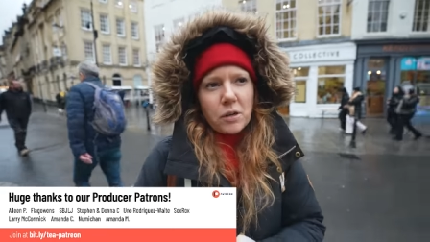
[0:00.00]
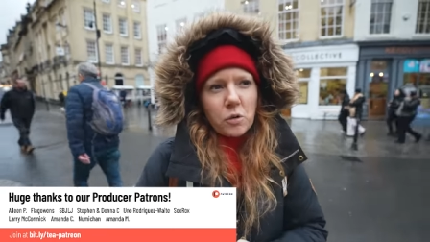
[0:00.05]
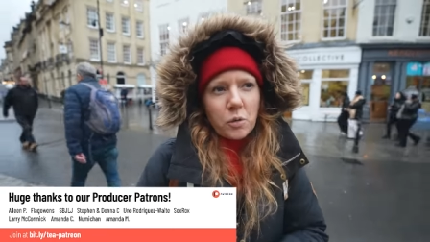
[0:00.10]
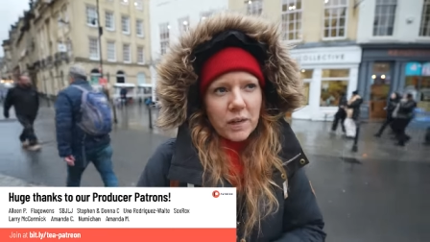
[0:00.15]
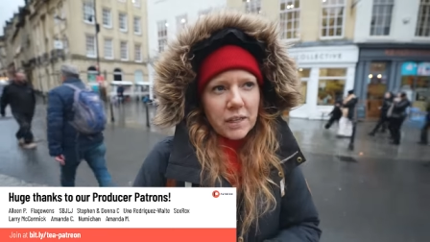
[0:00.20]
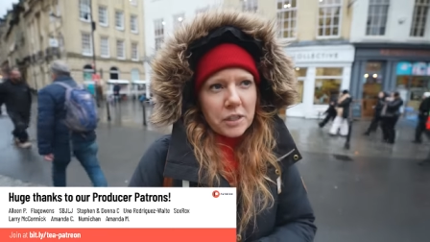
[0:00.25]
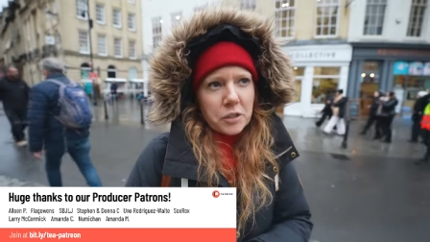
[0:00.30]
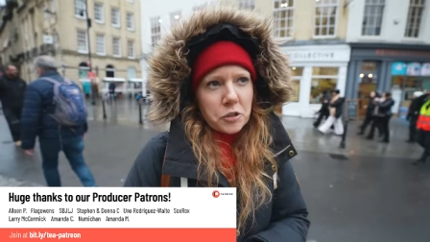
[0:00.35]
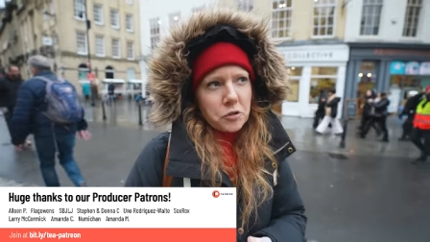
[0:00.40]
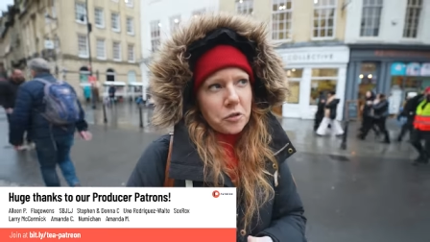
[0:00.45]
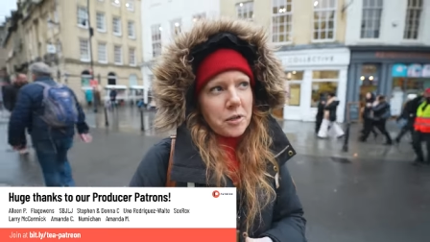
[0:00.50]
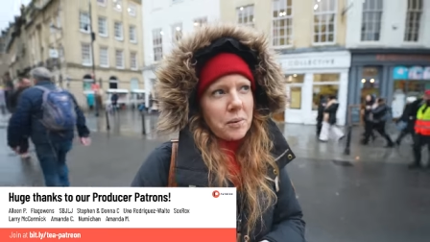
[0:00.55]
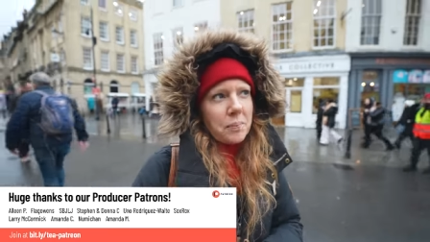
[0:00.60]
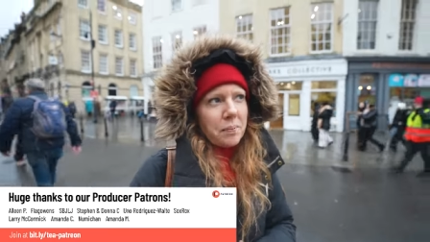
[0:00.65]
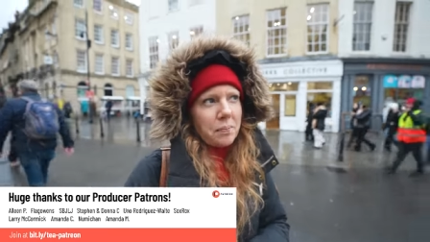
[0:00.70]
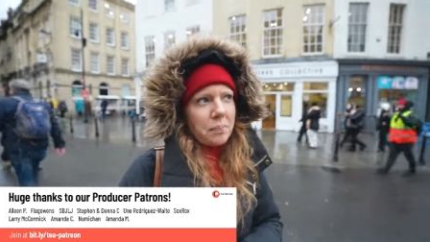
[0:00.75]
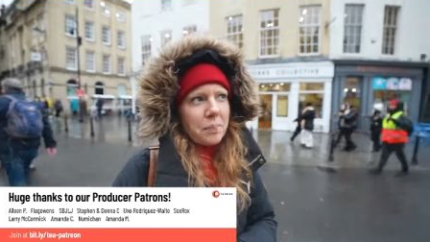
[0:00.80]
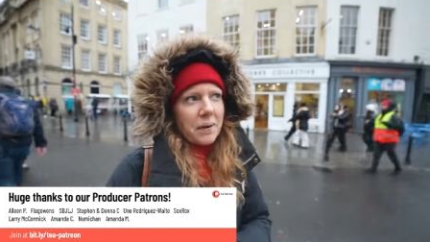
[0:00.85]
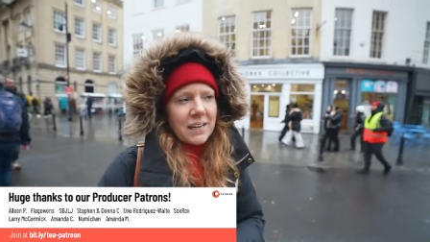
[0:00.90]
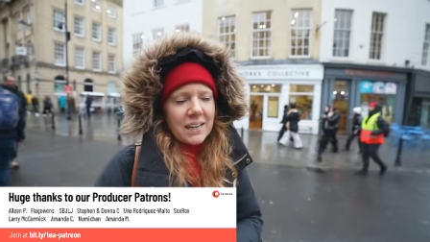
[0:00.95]
quick trip,
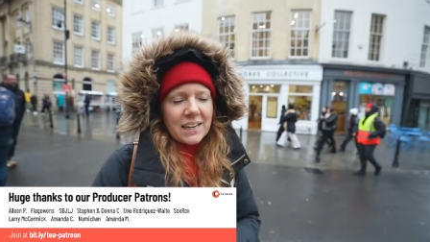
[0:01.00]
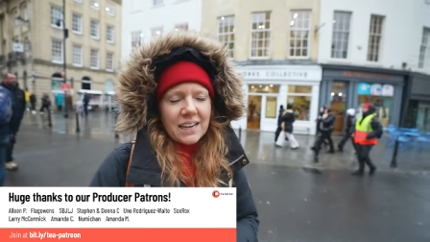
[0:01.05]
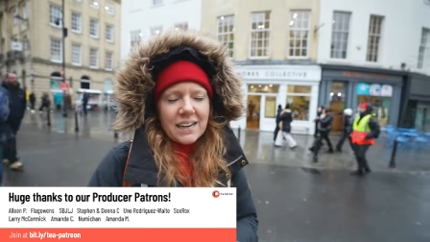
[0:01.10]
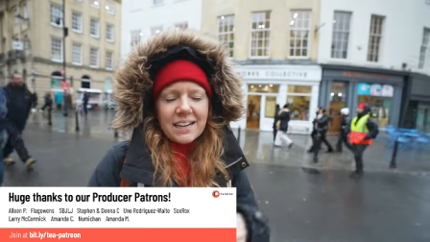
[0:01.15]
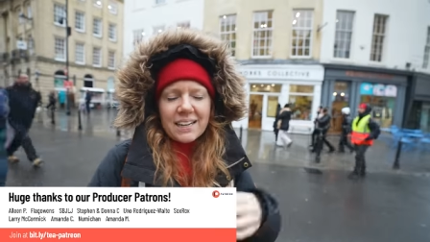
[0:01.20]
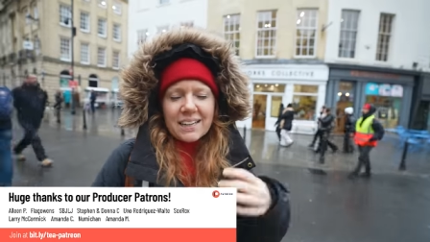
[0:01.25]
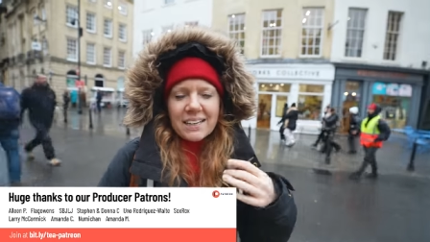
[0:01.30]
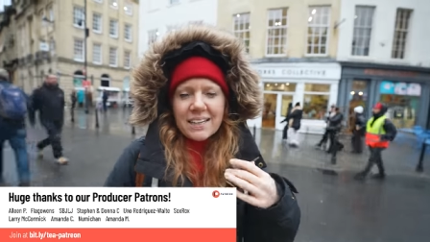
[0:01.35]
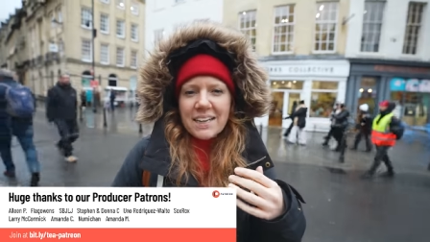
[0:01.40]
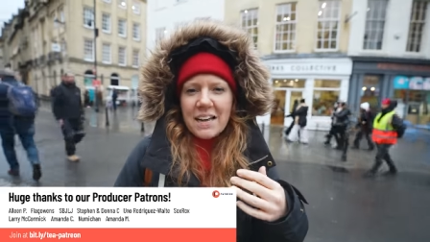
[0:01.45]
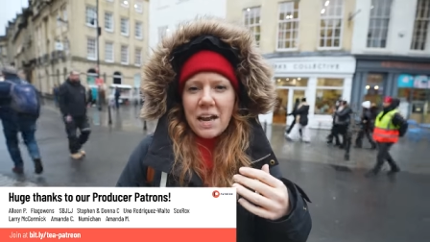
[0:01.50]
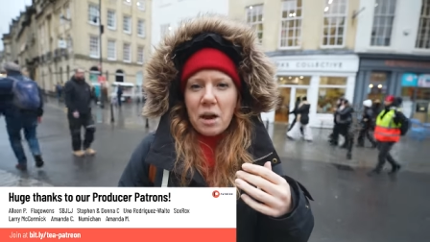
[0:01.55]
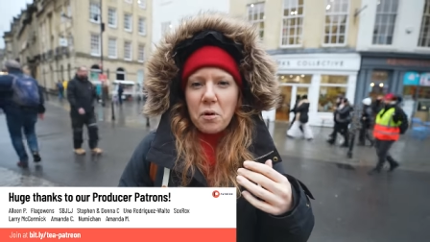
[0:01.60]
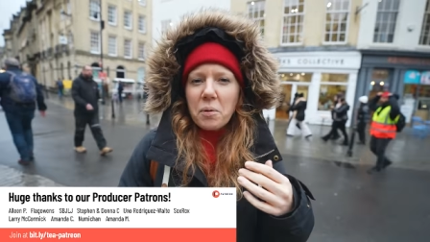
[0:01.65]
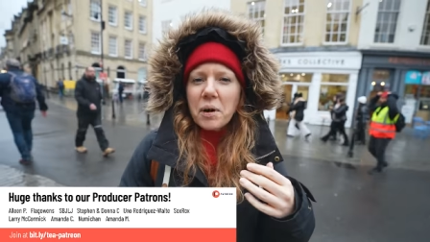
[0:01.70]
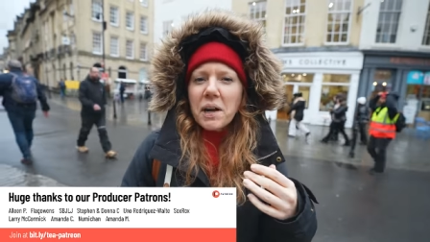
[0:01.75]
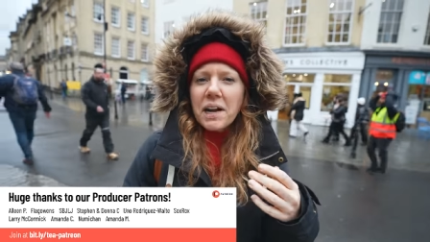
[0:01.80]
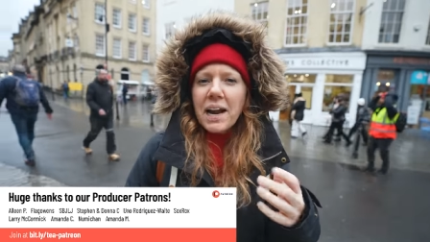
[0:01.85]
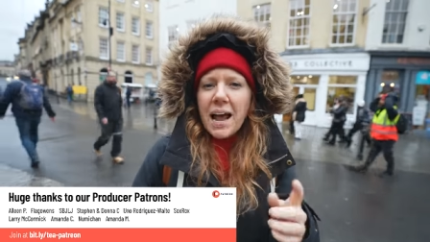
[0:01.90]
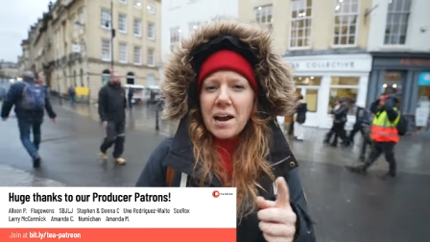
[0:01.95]
but uh,
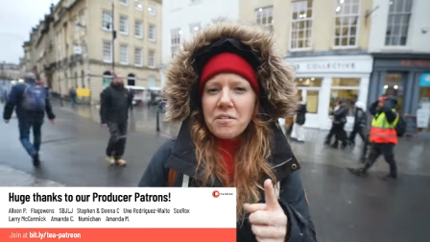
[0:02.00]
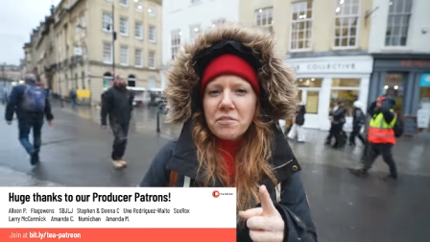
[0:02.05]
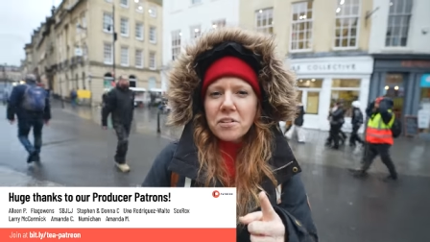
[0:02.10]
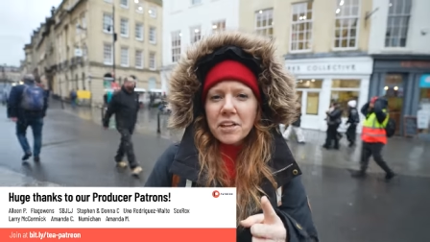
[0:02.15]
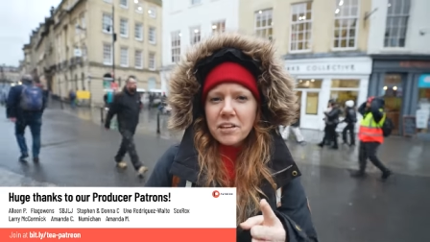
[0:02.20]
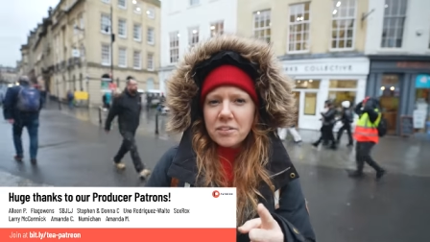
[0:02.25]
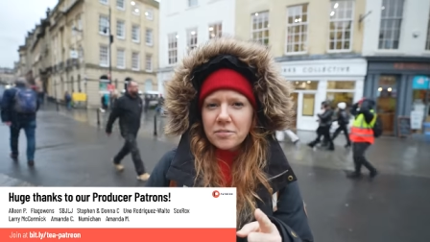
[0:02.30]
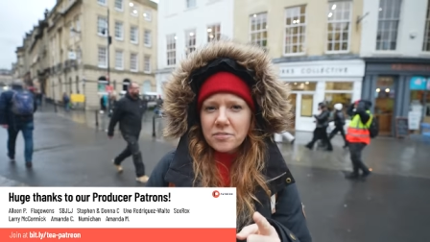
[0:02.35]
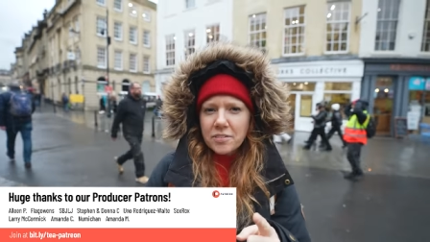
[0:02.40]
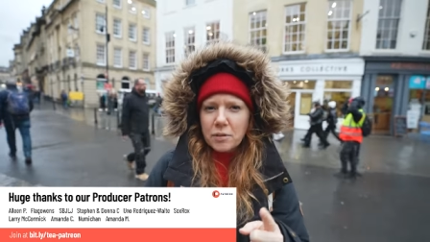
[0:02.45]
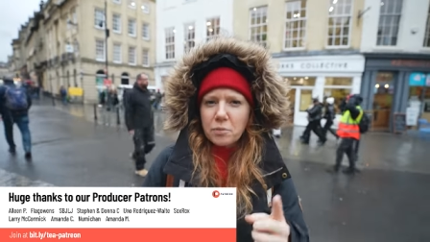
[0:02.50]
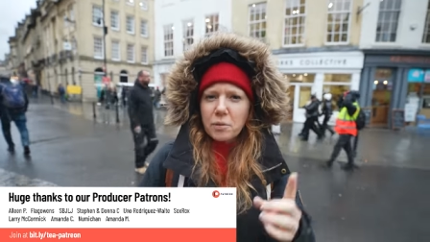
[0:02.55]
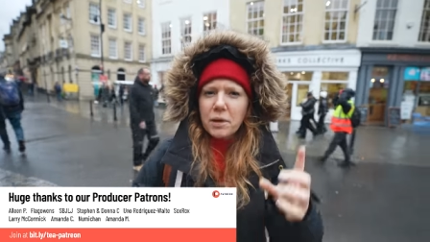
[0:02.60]
we're gonna have a lot of fun.